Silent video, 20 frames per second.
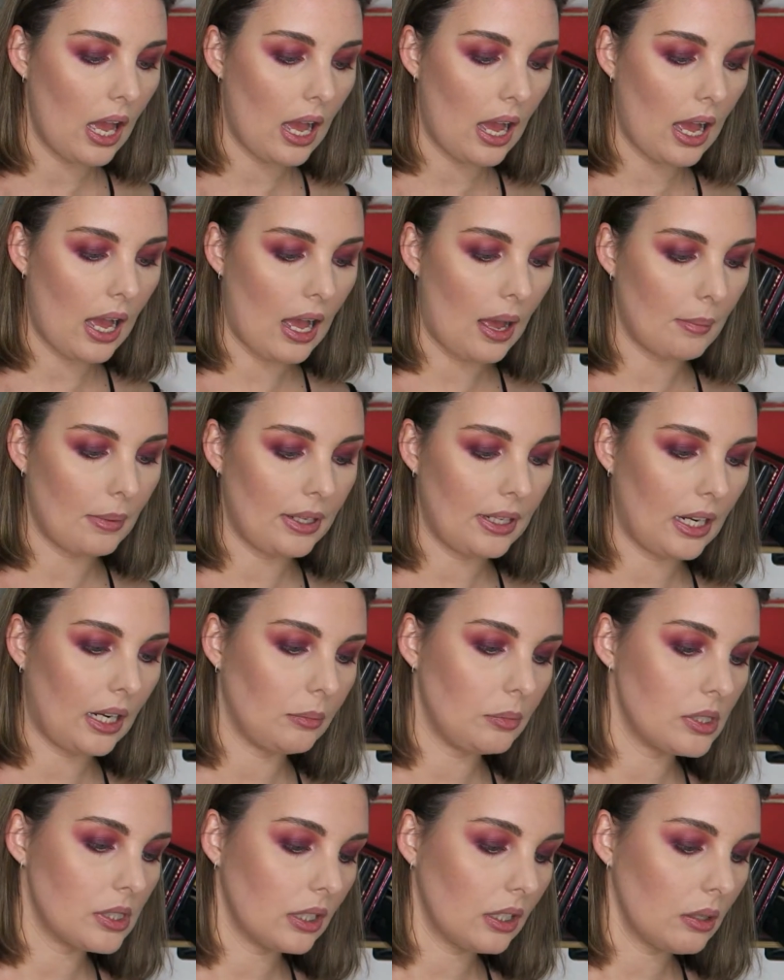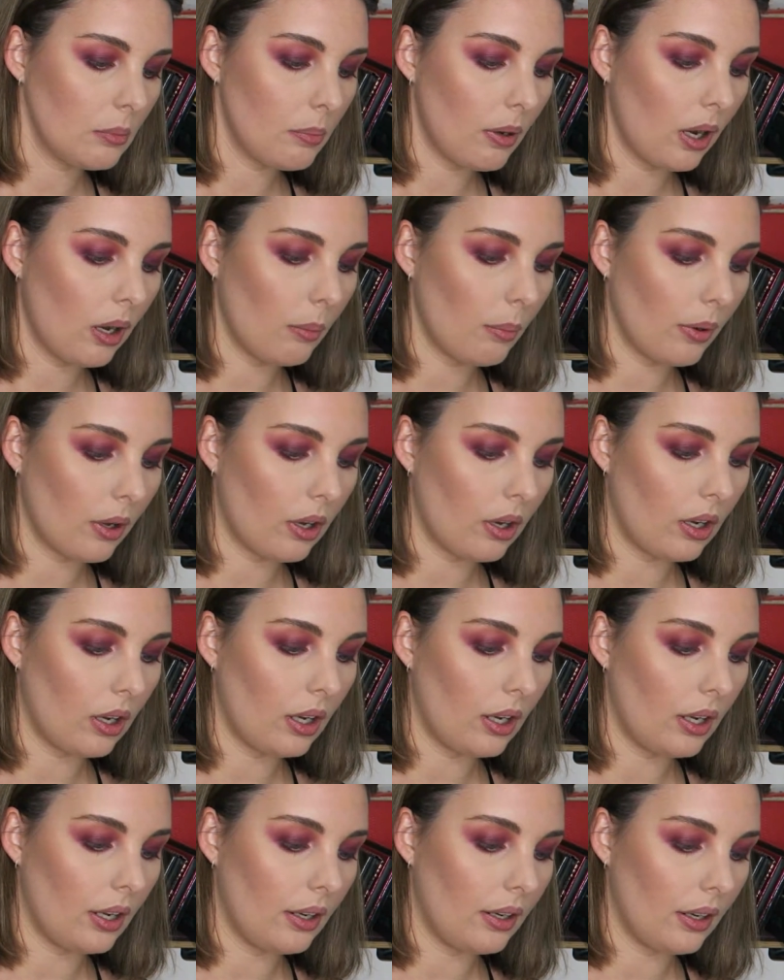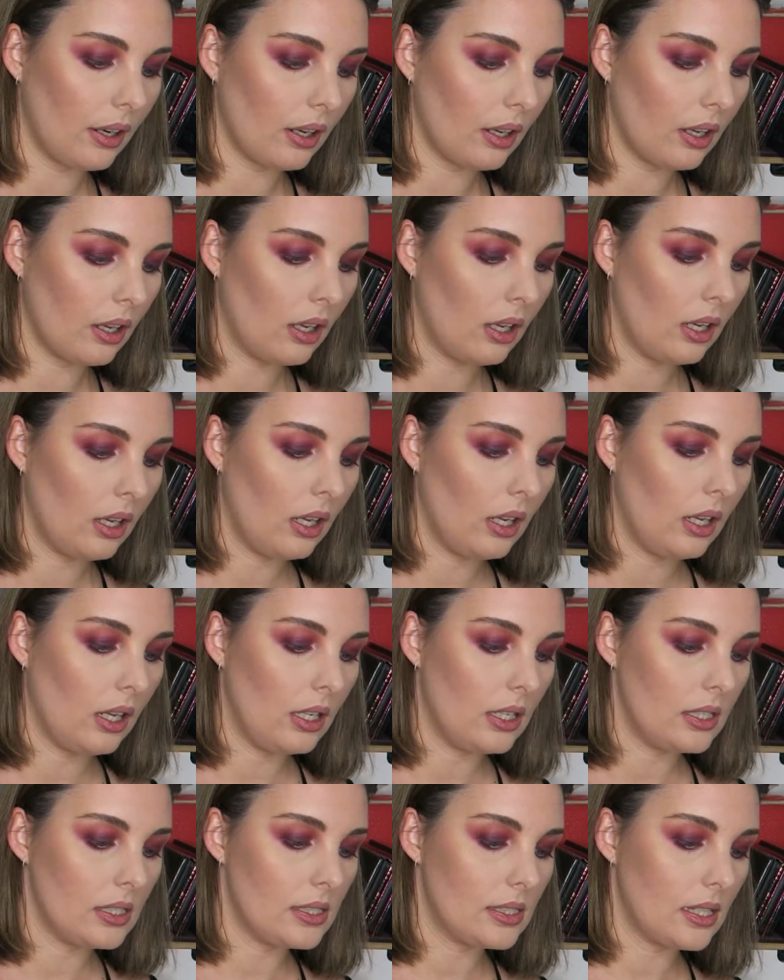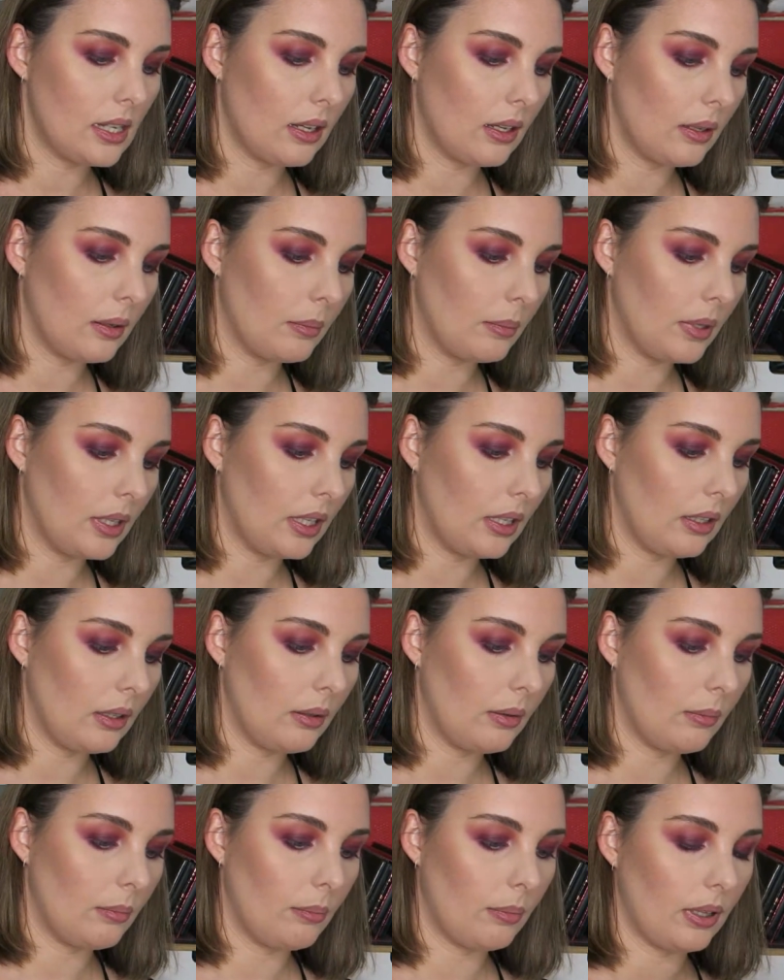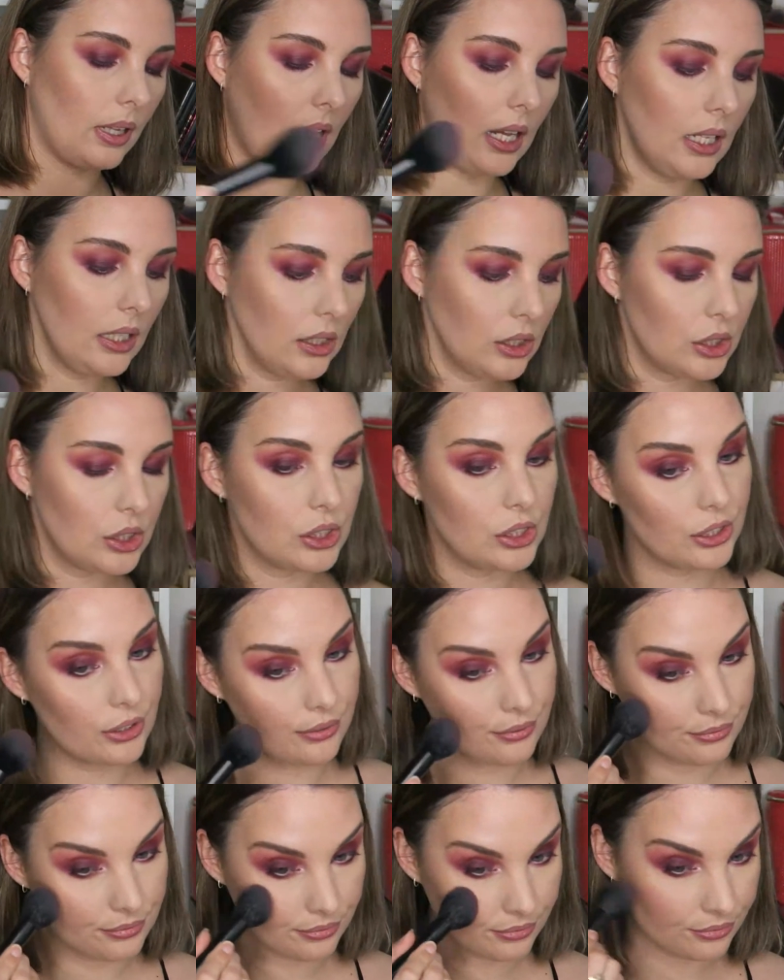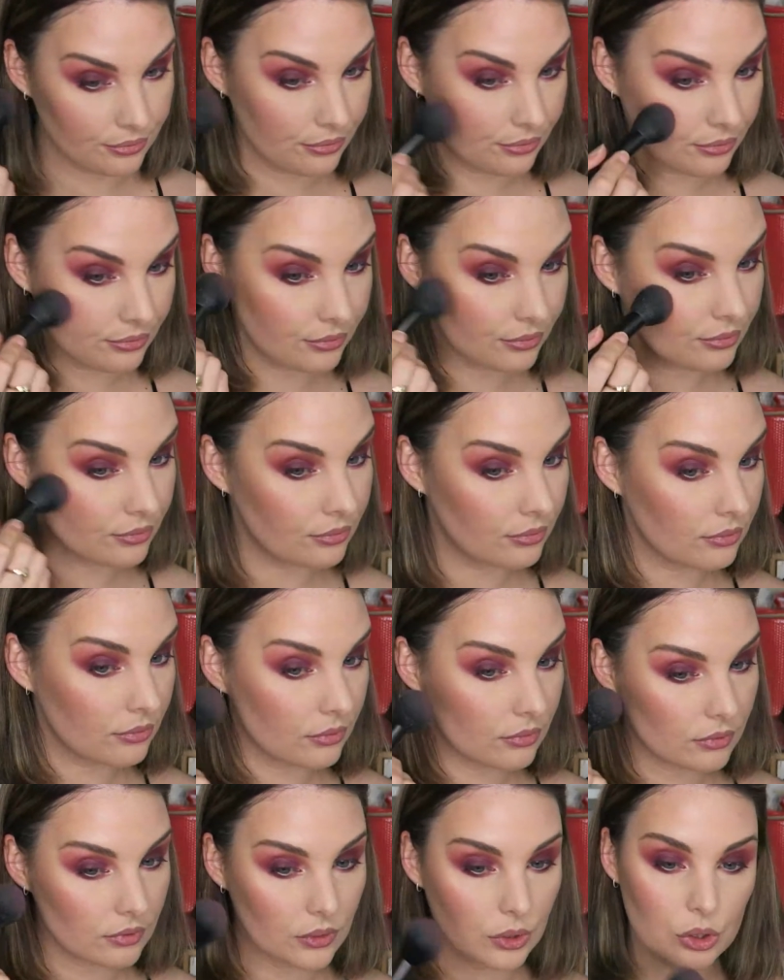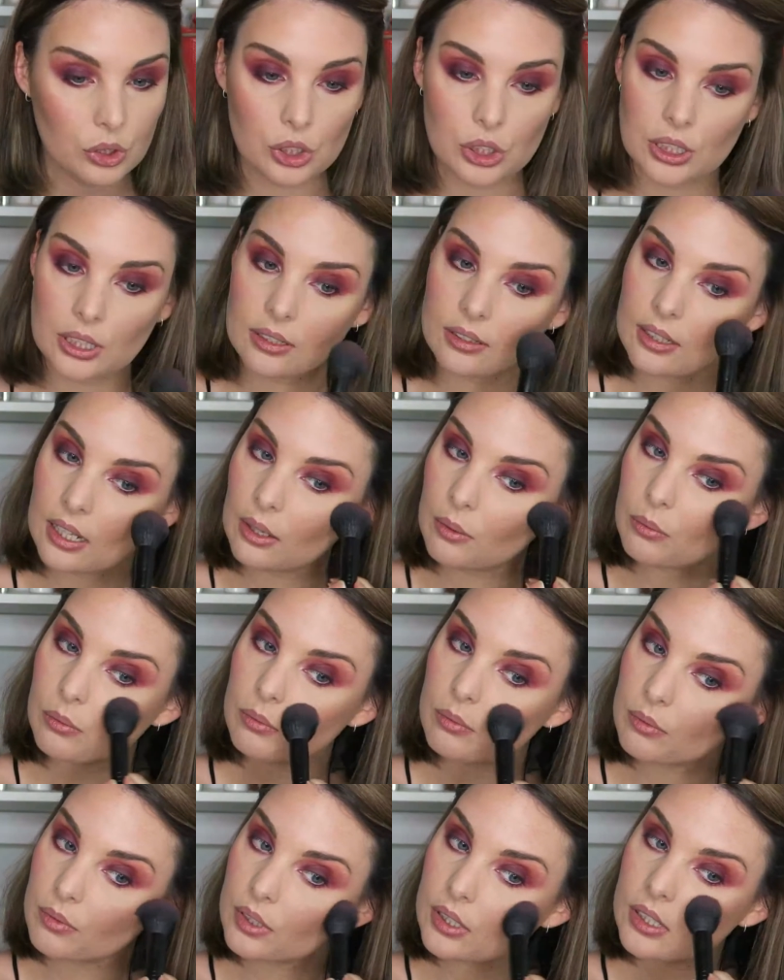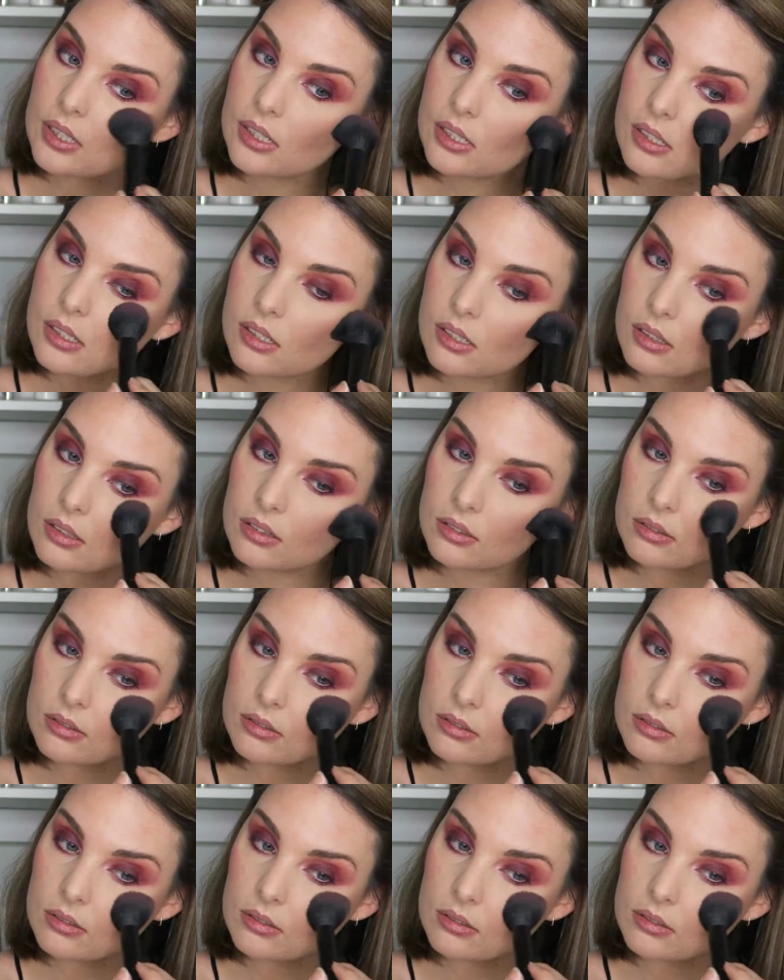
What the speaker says: And now I'm just gonna pop on some blush. Oh shit, that was